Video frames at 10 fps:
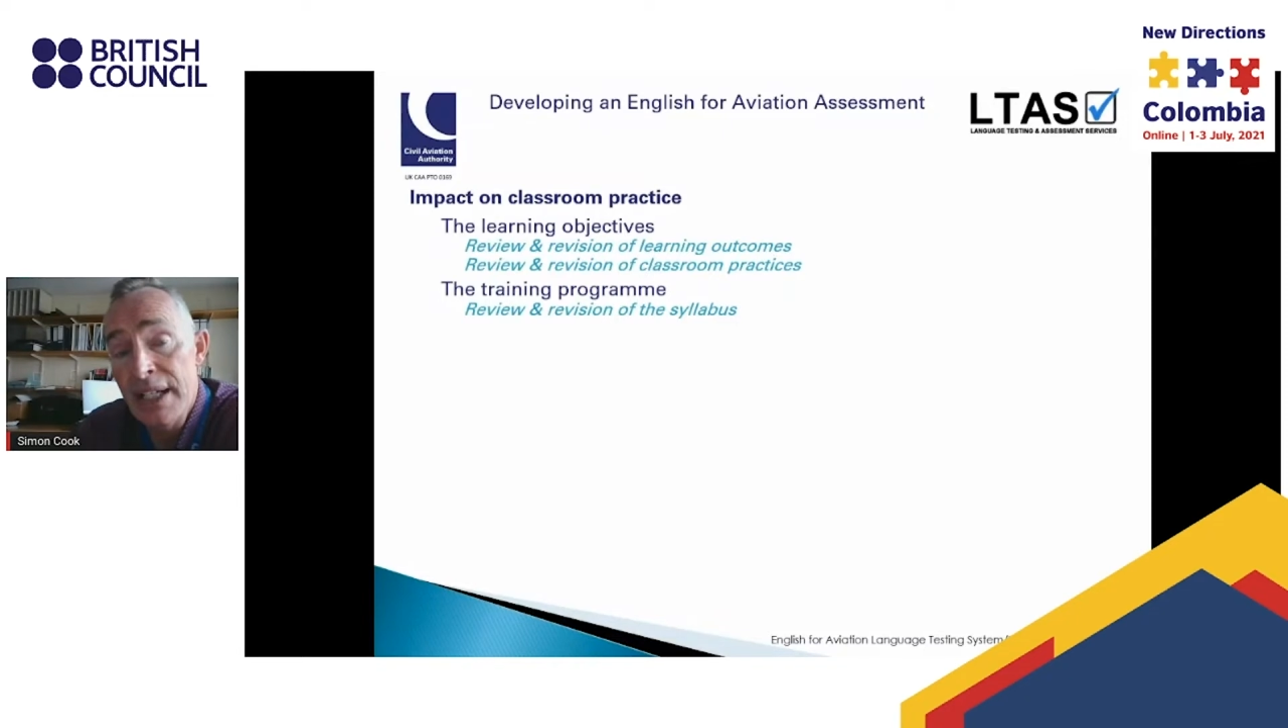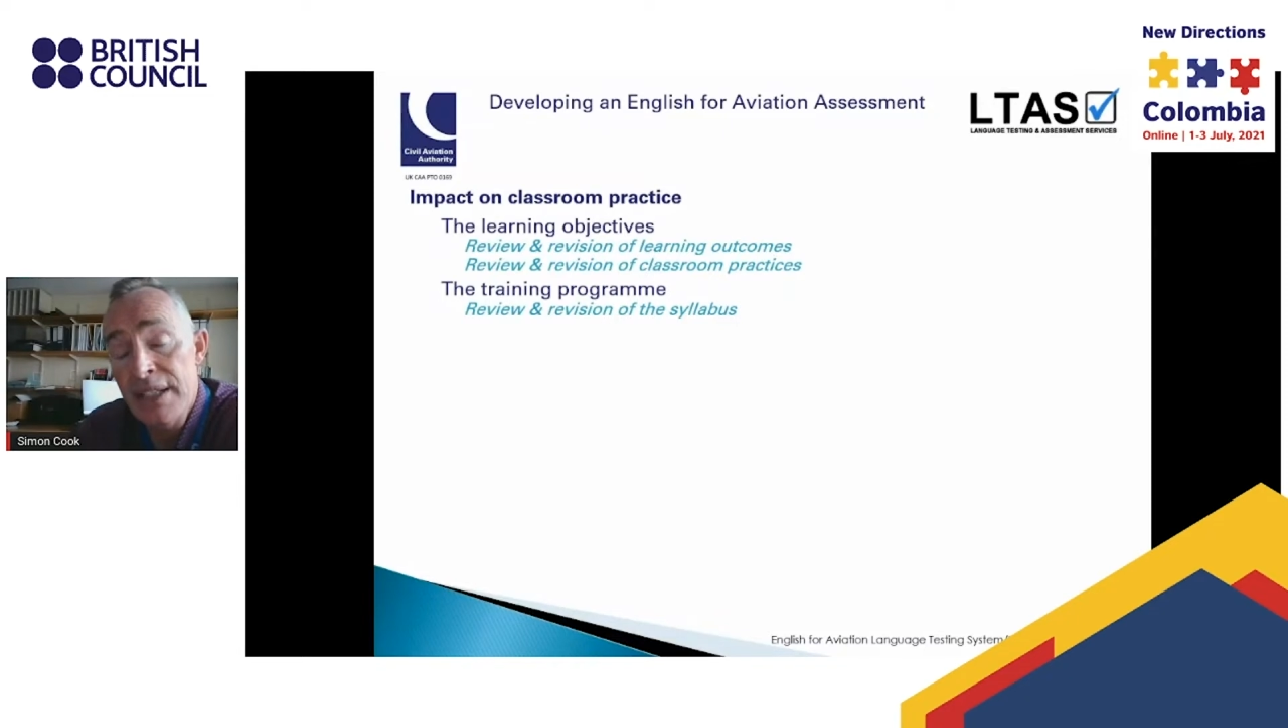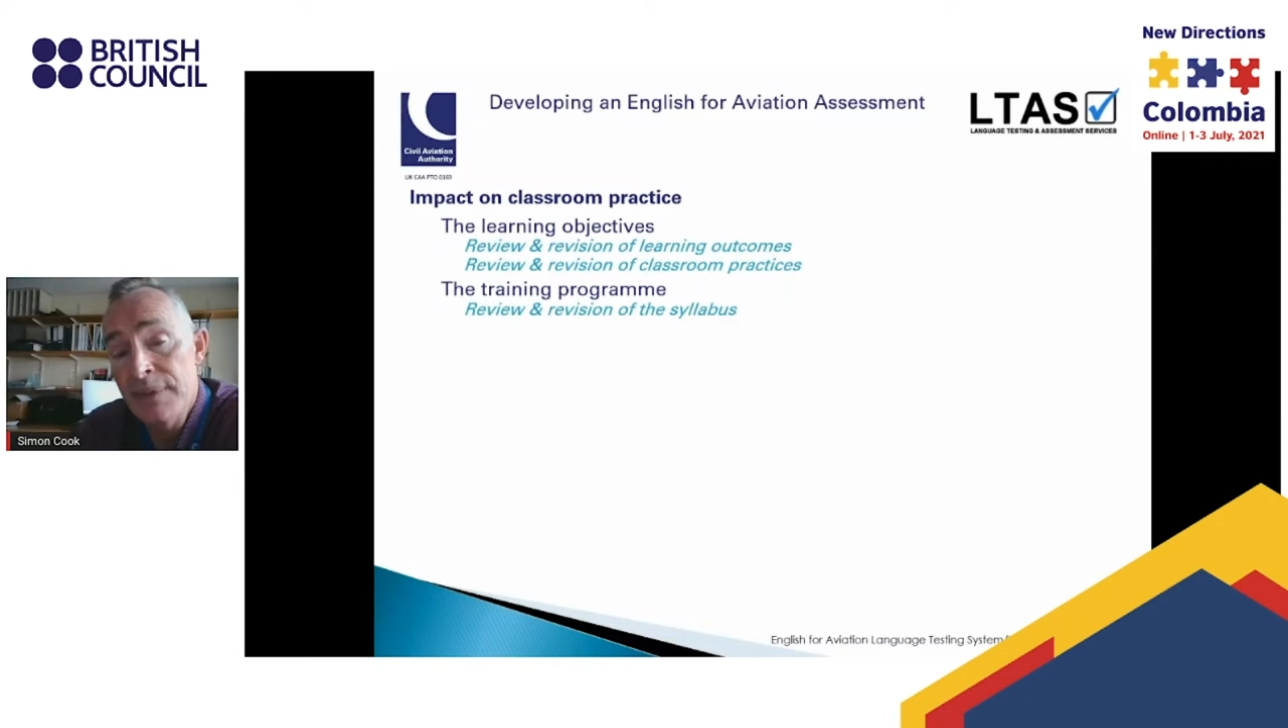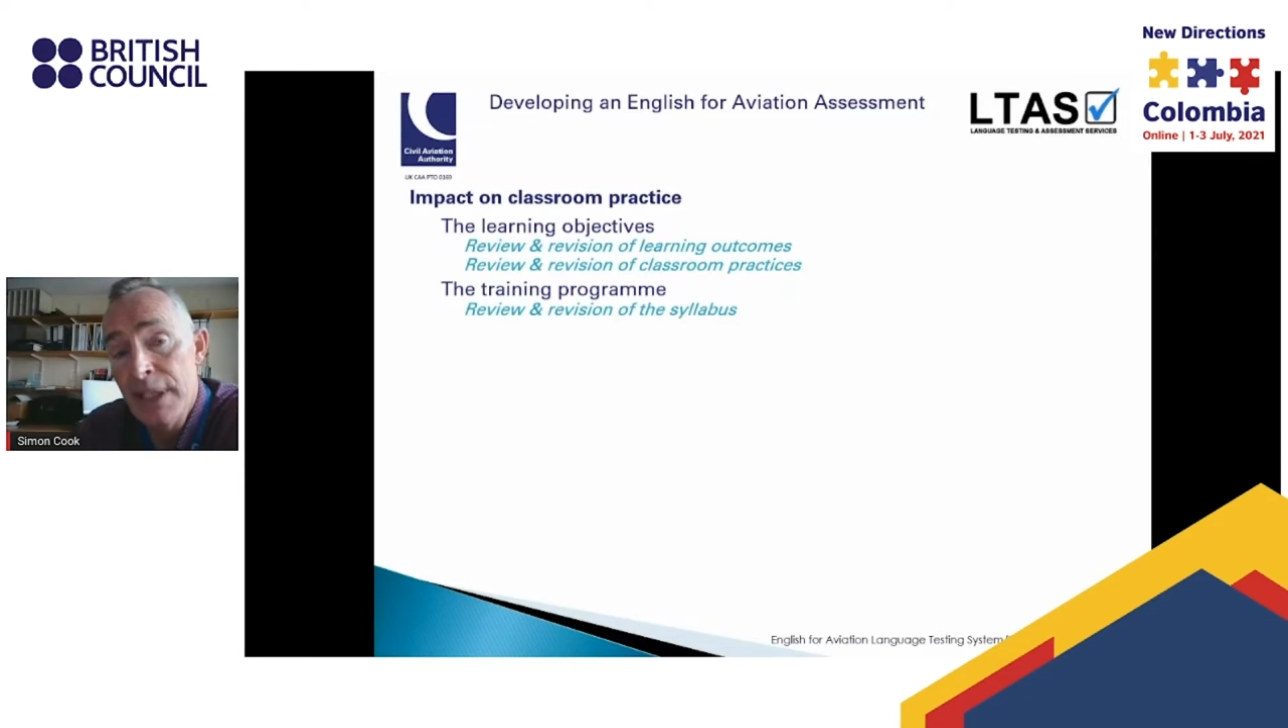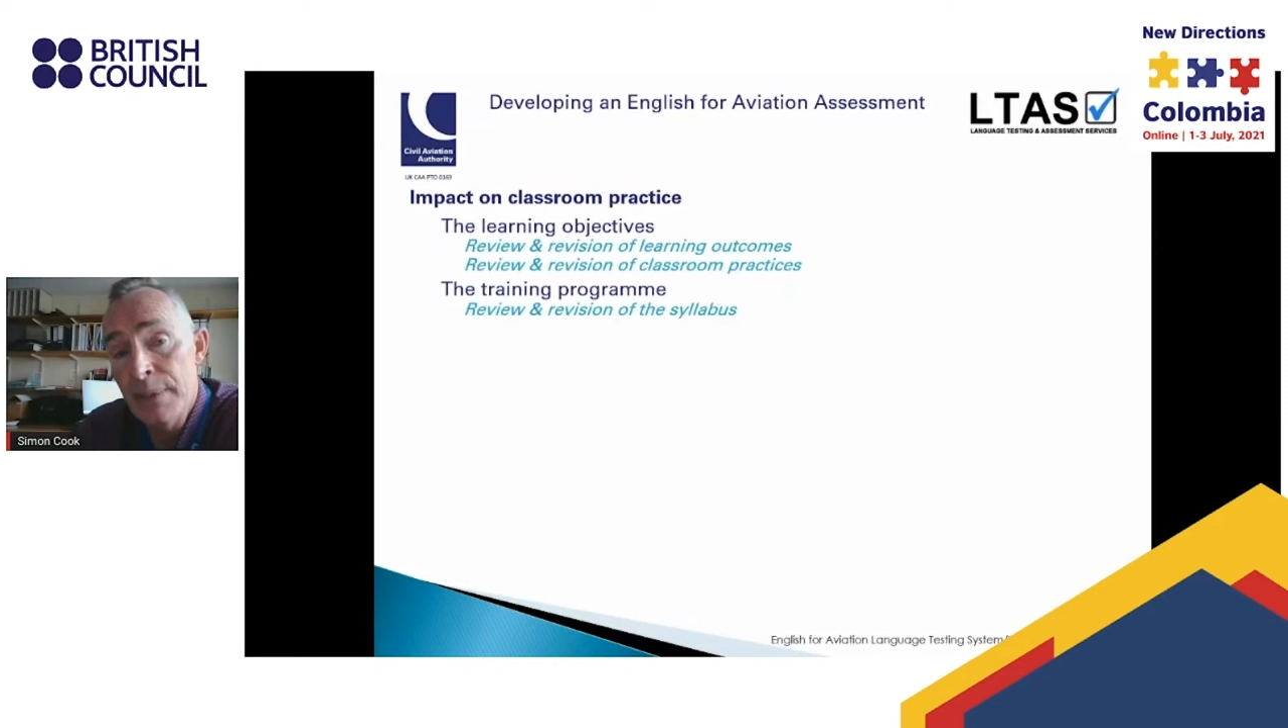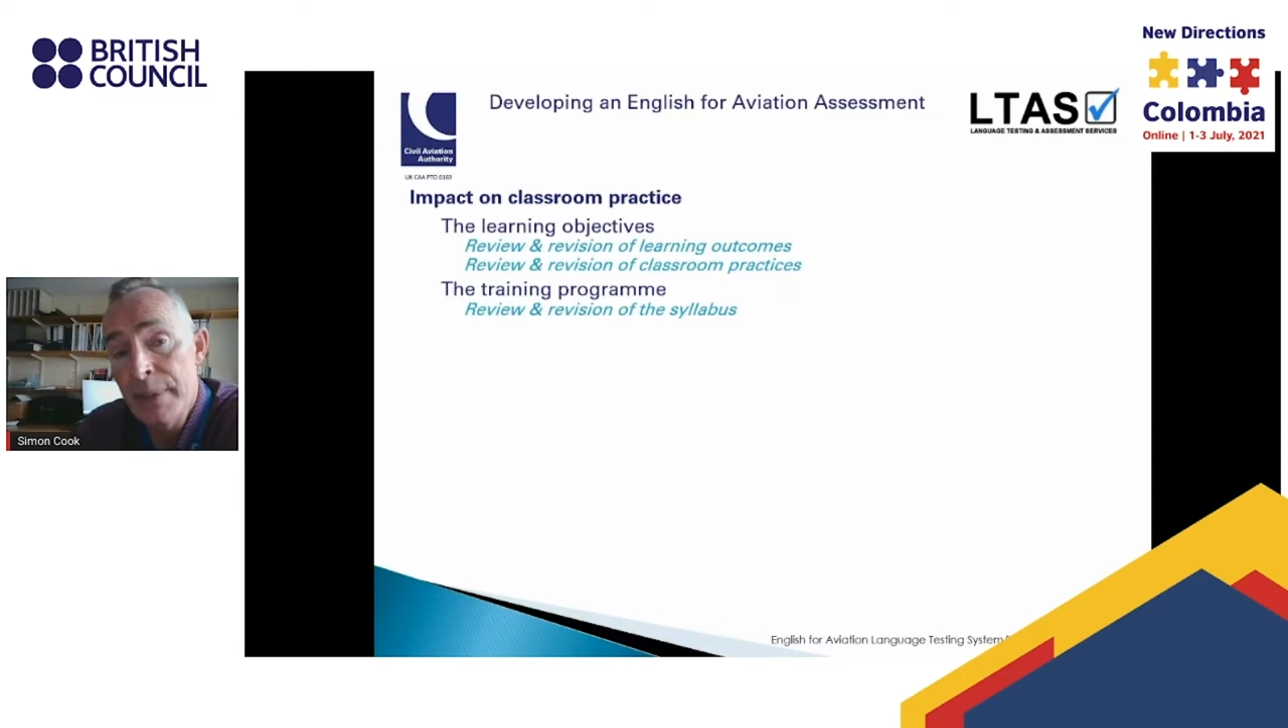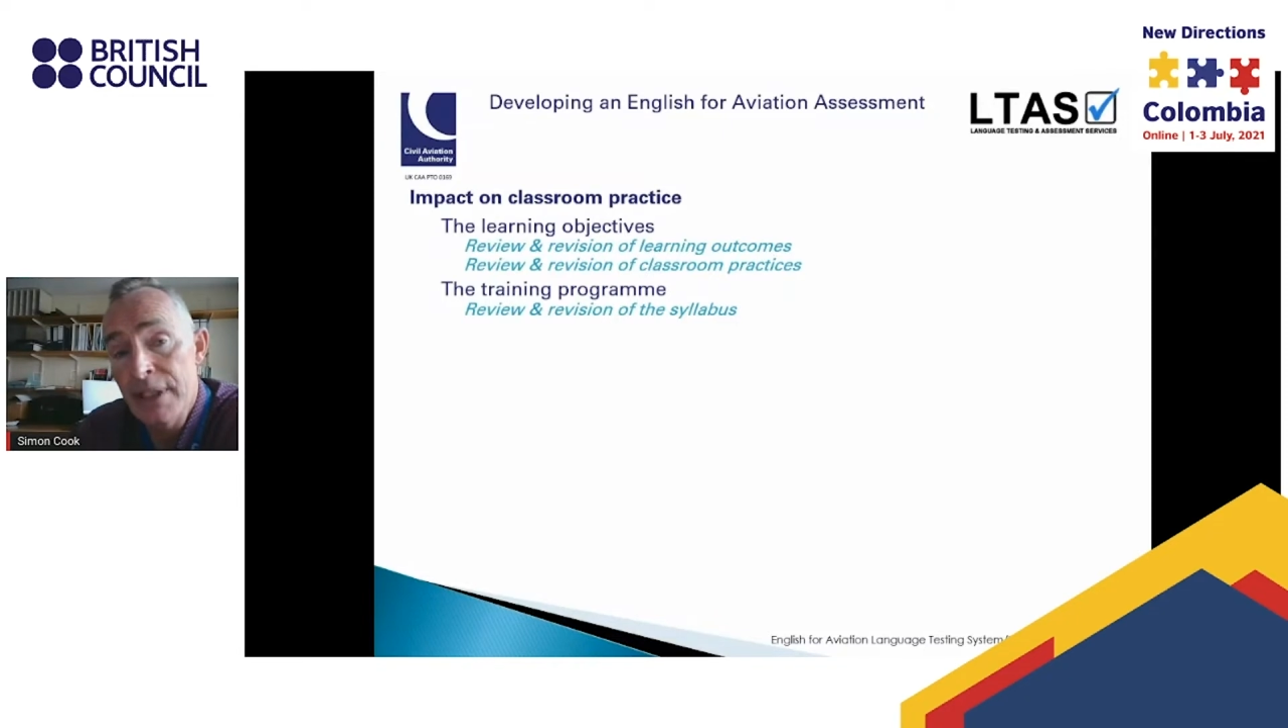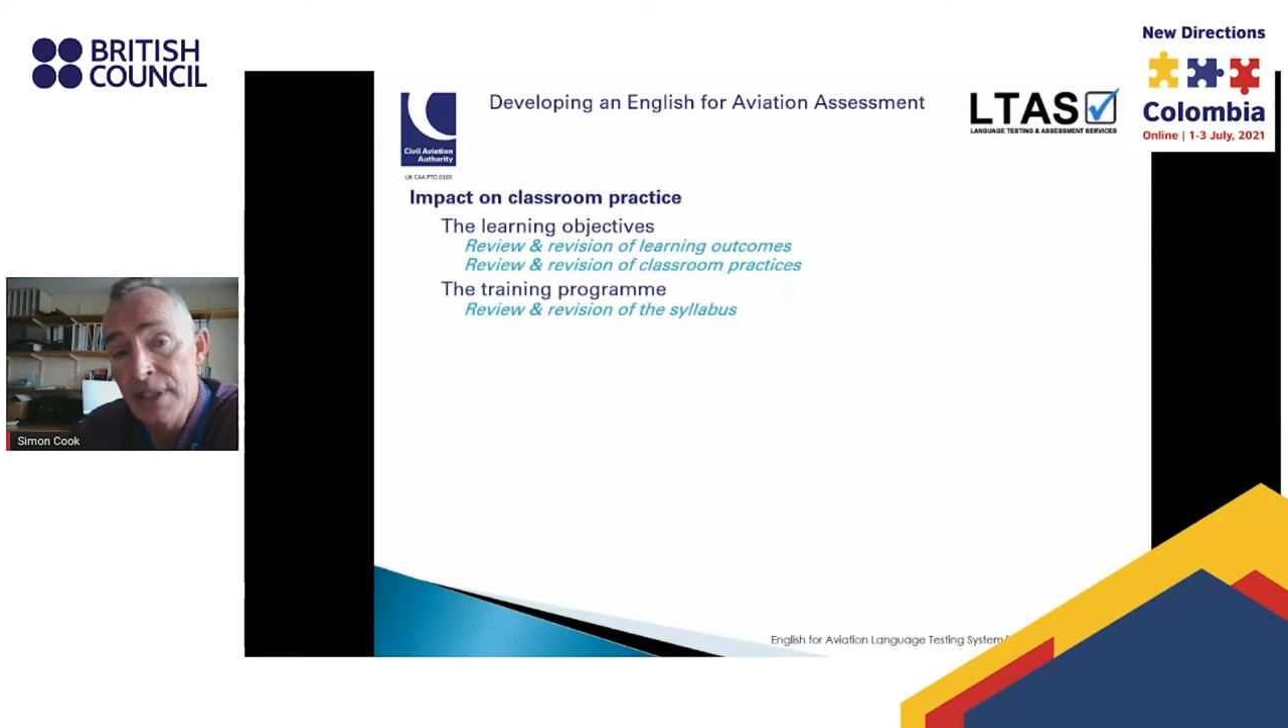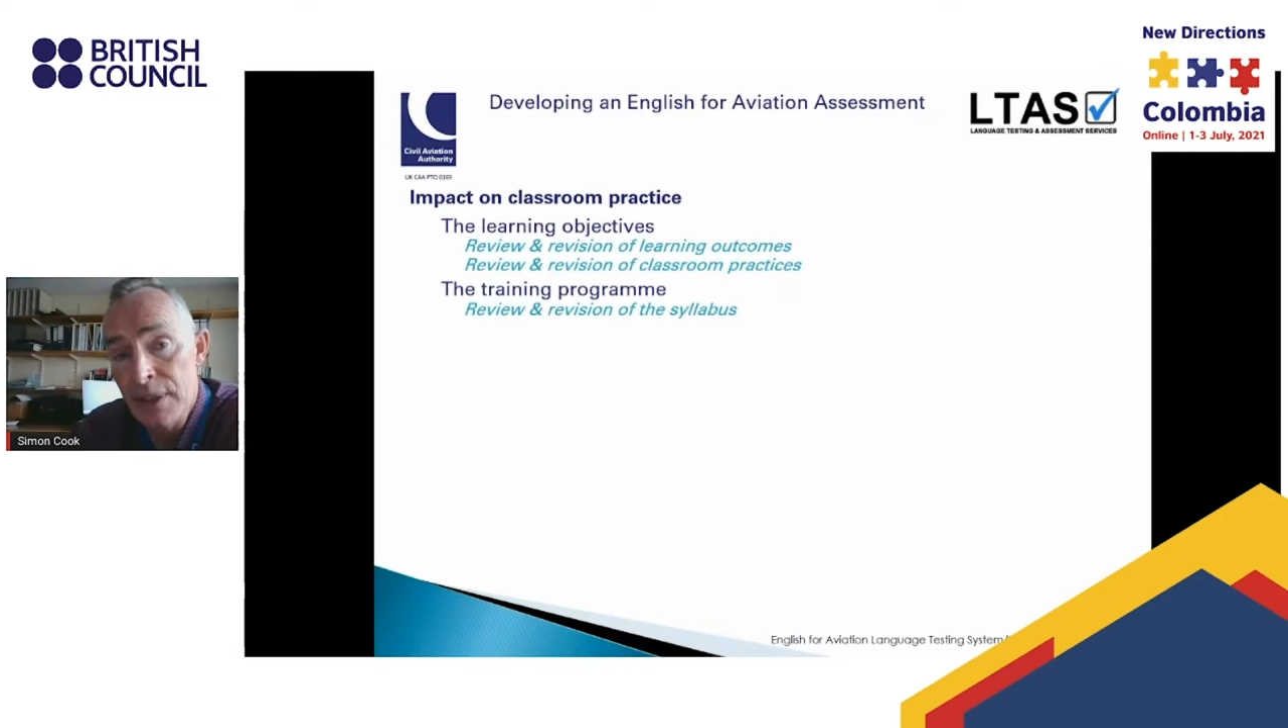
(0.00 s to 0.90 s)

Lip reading: at developing the